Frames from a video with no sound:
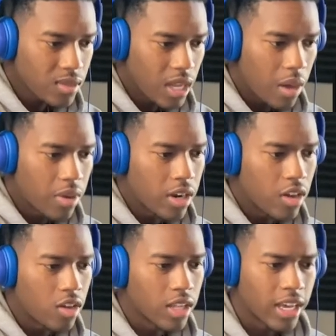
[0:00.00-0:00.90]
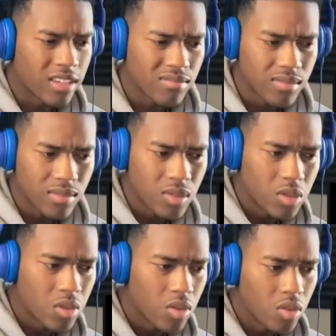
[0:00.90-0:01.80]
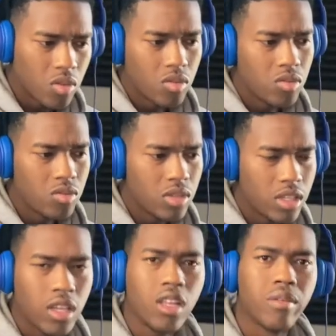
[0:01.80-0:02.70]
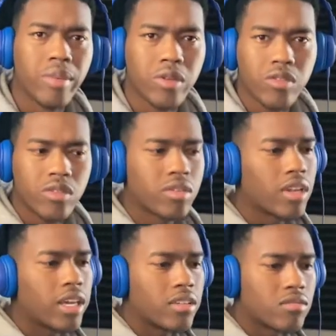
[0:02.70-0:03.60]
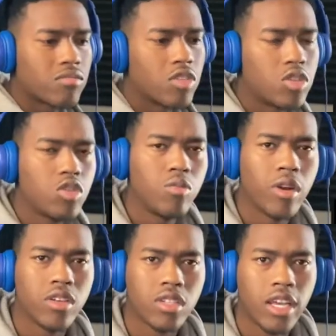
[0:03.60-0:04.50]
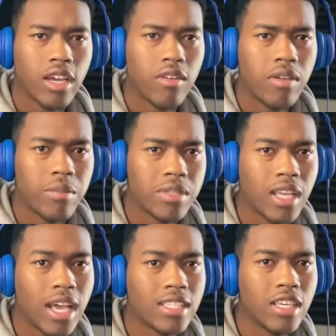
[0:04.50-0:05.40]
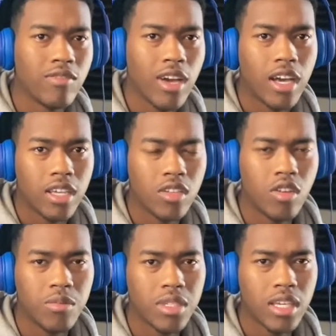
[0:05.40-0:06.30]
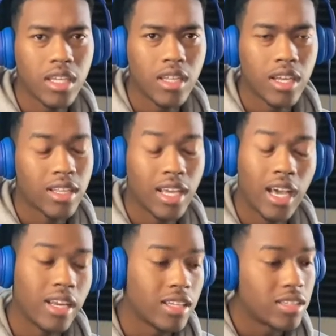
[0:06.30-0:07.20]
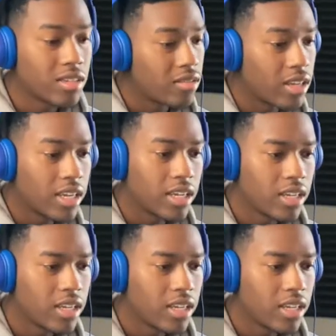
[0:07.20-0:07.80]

I want to know like who did the other murders, like the two murders, like besides King Von. You know what I'm saying? Like I need to know that.